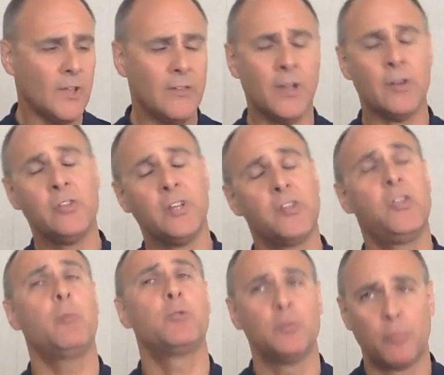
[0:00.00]
There is an
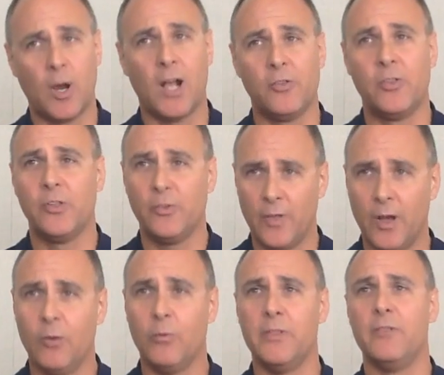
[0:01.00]
exception process, though,
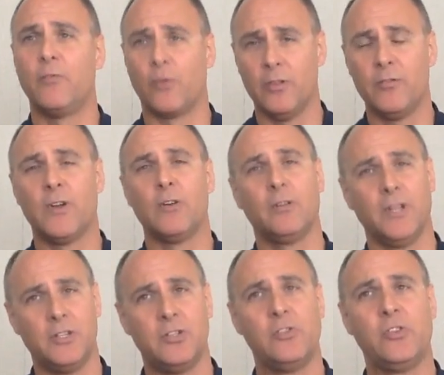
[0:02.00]
with, for the federal
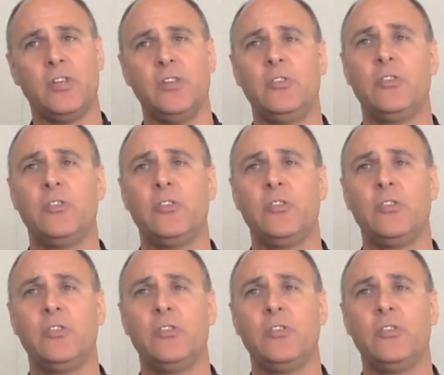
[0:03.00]
agencies,